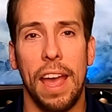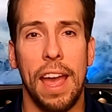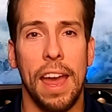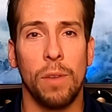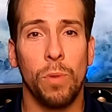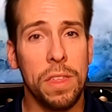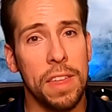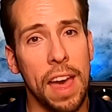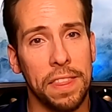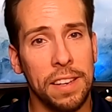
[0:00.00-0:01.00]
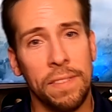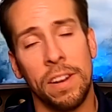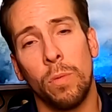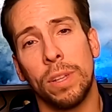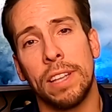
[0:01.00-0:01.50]
And with that, the
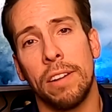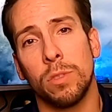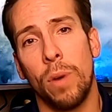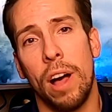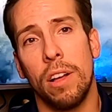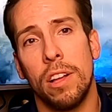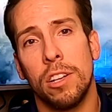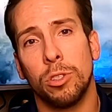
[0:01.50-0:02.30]
dividend went down as well.